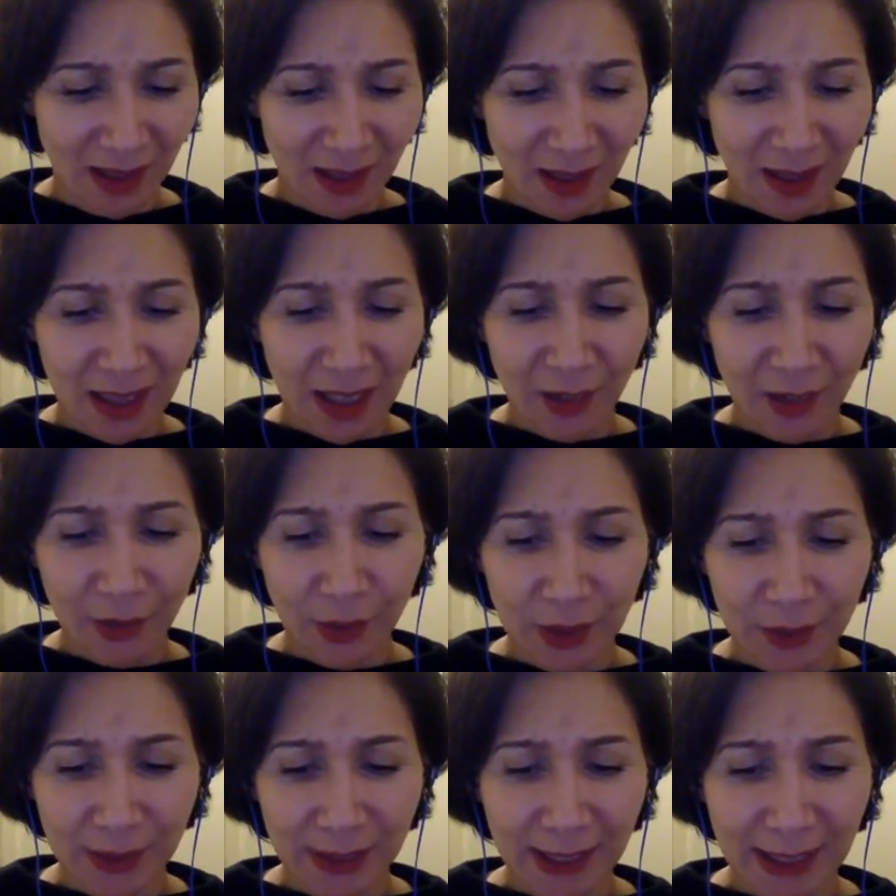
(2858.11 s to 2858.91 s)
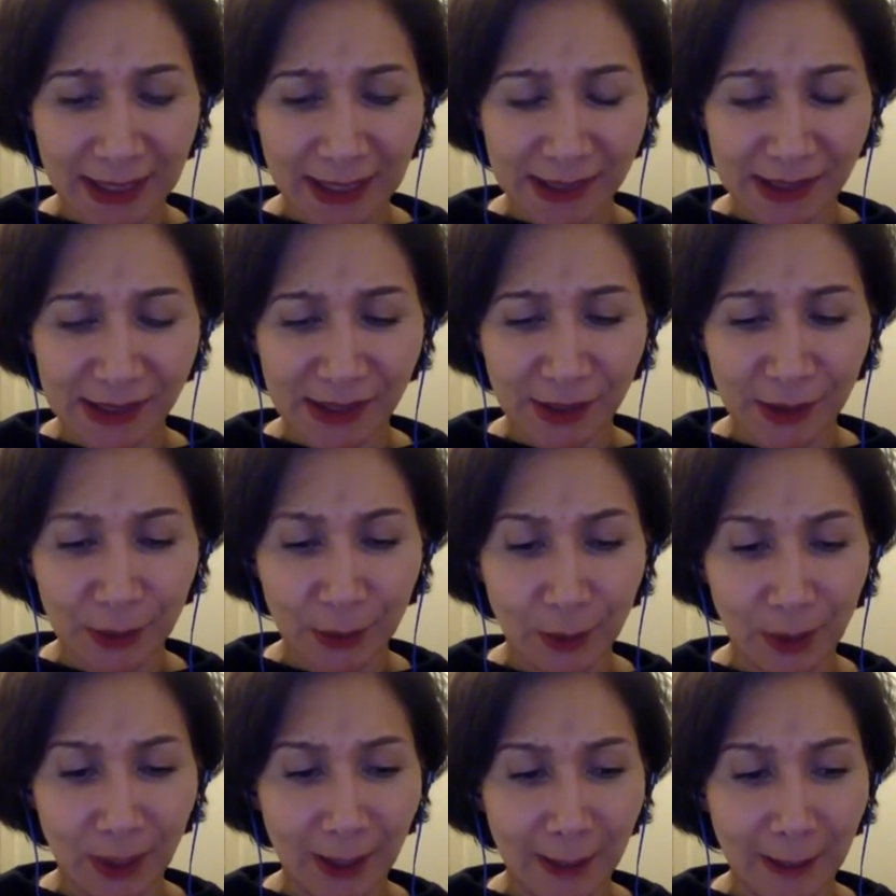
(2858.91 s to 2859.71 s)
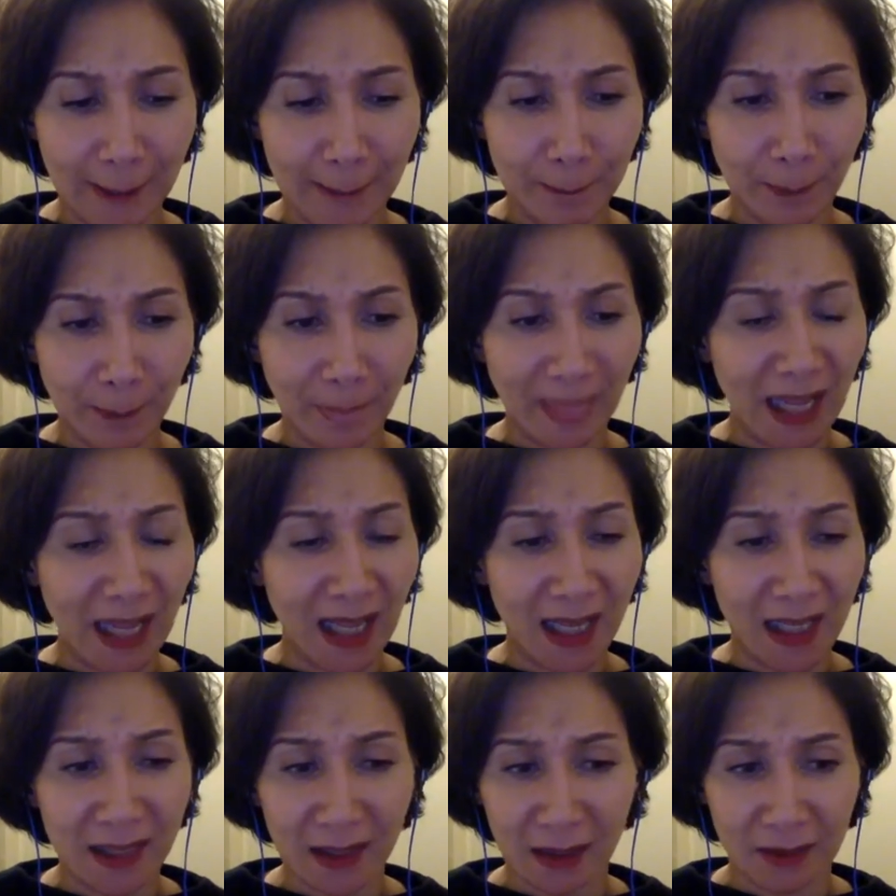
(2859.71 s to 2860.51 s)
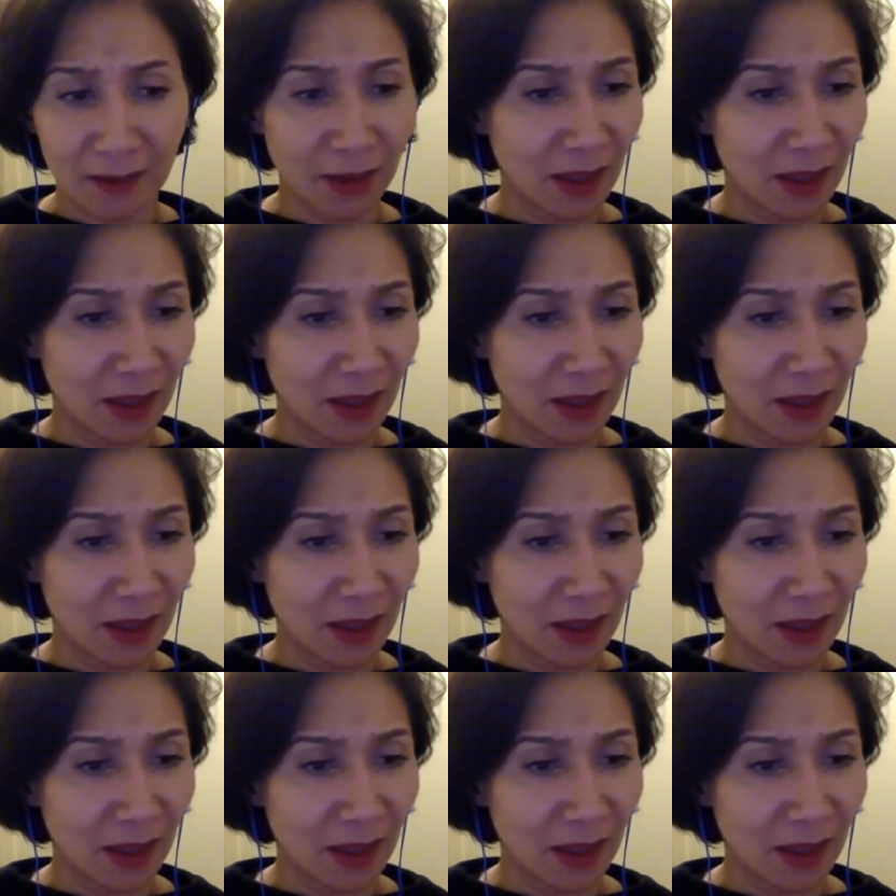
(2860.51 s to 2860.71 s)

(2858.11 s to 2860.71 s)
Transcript: And I thought, okay, so I had,